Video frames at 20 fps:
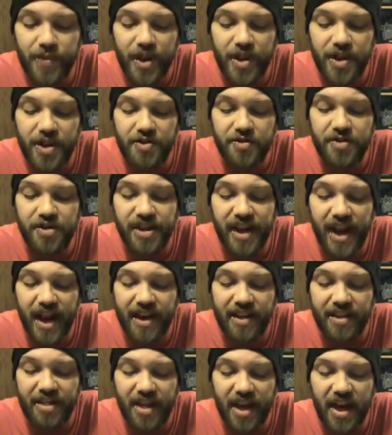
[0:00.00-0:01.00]
just
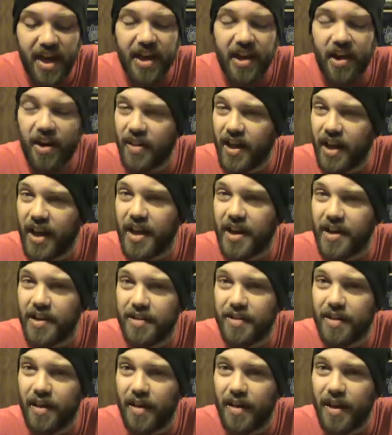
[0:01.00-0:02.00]
kind of think, are they
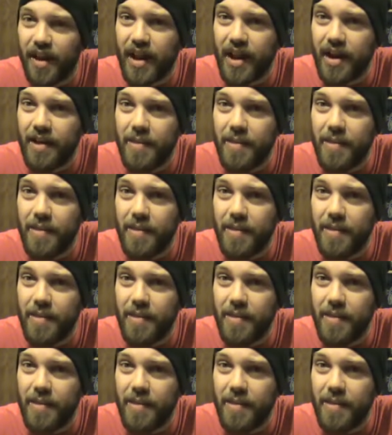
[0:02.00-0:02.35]
gonna